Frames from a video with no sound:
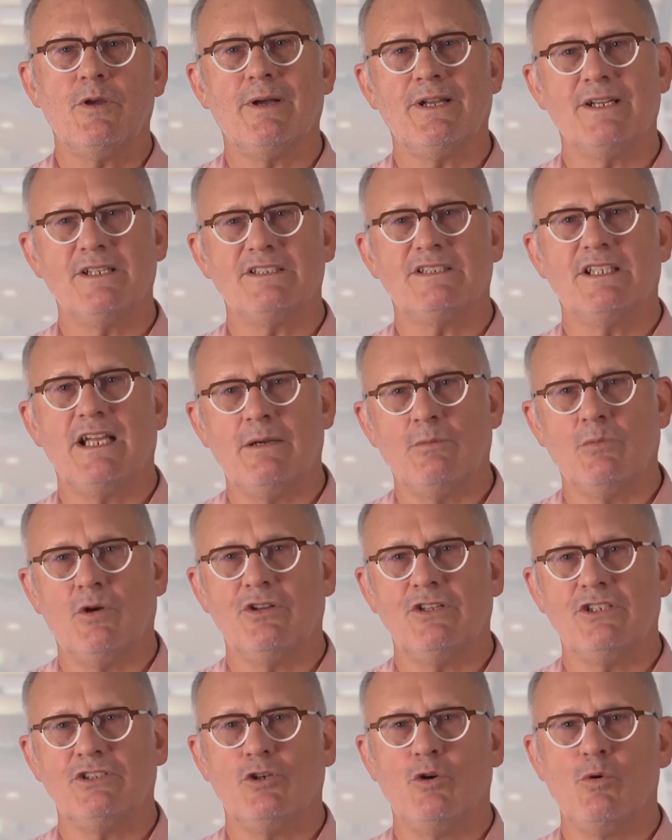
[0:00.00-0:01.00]
you understand
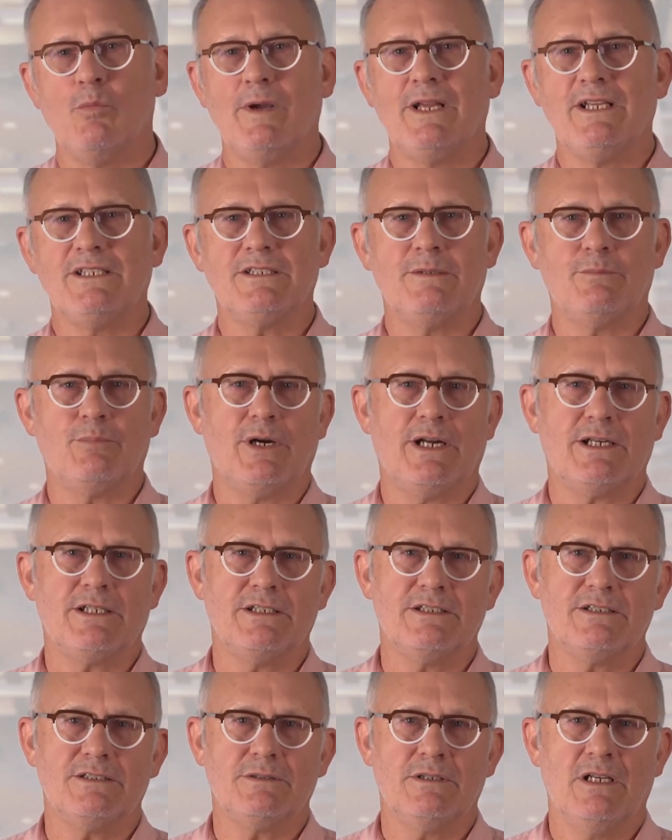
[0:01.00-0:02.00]
what this all means in
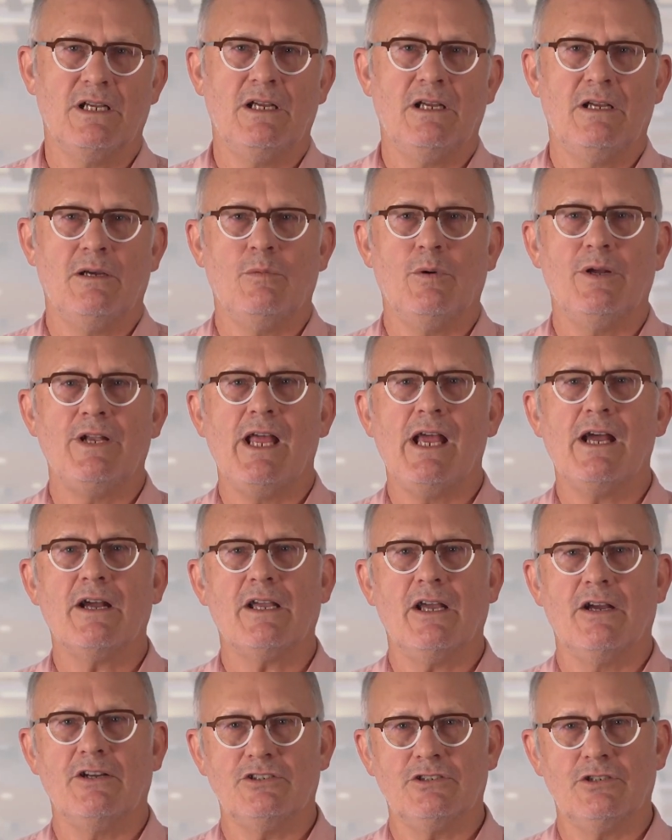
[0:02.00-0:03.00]
practice, we're now
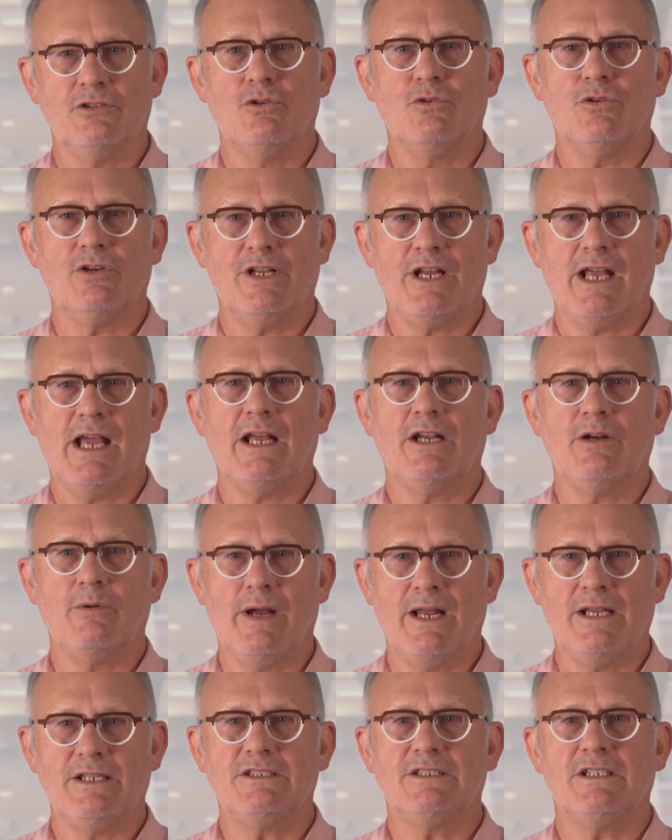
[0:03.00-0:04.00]
going to look at how to
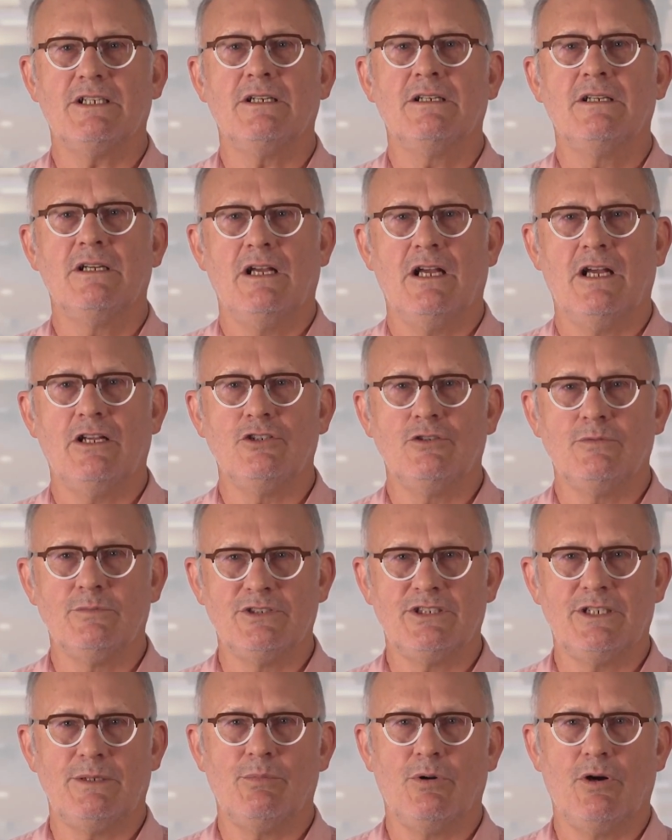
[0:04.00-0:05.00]
answer a numeracy